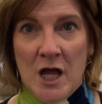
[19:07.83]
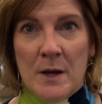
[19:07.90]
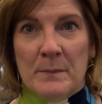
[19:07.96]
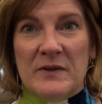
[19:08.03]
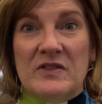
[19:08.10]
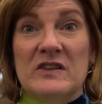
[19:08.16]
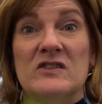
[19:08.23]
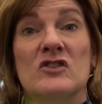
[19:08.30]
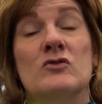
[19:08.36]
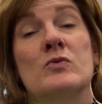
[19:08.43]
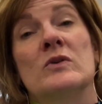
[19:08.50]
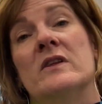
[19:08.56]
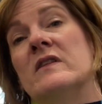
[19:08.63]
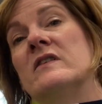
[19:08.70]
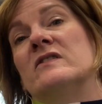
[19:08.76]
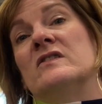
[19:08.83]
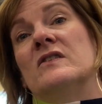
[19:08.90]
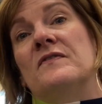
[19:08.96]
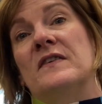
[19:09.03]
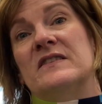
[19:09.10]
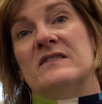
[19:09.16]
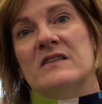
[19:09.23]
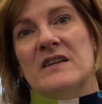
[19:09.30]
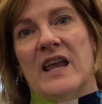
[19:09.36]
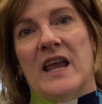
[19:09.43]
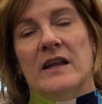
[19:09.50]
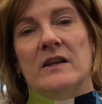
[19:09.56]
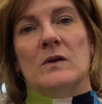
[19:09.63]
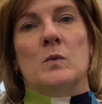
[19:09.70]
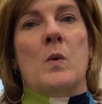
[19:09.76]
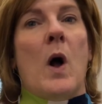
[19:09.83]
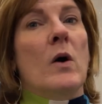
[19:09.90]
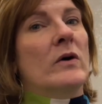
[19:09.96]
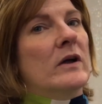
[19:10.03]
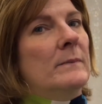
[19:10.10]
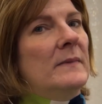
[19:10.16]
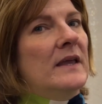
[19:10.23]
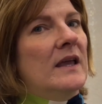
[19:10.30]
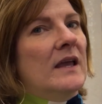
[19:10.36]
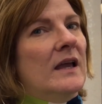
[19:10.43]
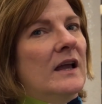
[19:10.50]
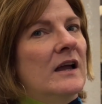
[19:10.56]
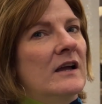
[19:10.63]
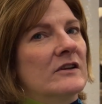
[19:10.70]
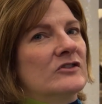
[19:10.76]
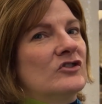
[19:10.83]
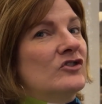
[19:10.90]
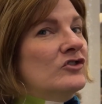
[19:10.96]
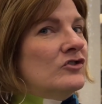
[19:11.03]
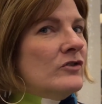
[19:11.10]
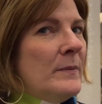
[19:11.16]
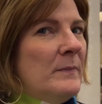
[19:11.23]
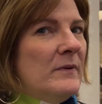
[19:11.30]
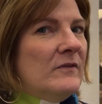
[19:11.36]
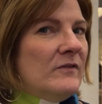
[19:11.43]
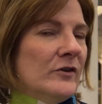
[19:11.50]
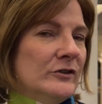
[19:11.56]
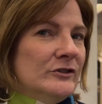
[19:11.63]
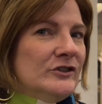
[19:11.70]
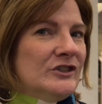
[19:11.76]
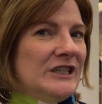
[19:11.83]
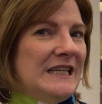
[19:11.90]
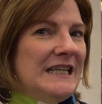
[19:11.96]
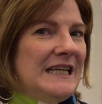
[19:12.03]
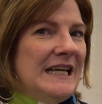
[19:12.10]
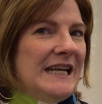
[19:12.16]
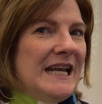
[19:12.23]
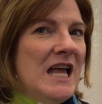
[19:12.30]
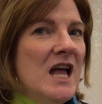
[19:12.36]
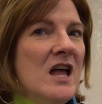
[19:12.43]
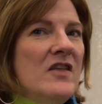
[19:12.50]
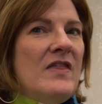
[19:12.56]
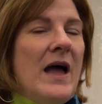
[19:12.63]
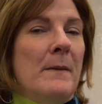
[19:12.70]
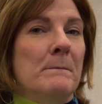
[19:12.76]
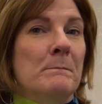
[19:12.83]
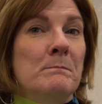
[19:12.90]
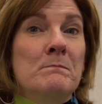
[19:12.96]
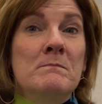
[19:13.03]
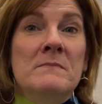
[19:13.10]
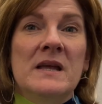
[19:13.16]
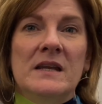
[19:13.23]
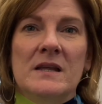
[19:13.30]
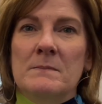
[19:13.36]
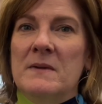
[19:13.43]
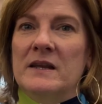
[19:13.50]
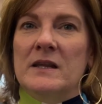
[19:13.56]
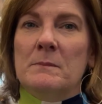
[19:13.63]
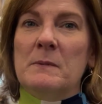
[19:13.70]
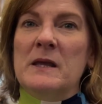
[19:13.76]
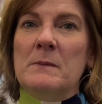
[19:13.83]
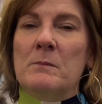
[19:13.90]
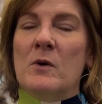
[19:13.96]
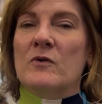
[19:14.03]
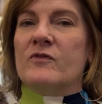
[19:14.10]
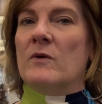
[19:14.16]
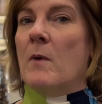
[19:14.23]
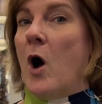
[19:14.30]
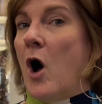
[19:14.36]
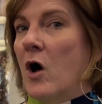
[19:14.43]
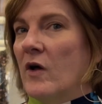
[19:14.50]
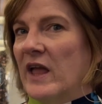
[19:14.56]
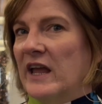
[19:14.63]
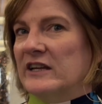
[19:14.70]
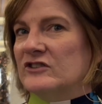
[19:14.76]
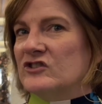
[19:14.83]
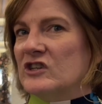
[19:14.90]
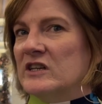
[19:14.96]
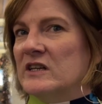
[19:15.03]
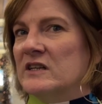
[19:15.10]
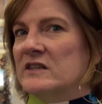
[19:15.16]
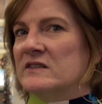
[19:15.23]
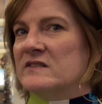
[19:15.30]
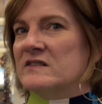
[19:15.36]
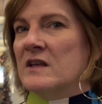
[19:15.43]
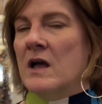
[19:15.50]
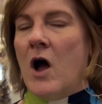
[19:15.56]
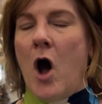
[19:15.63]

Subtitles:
but this is really the sophisticated, welcoming Strip version that many people from all ages,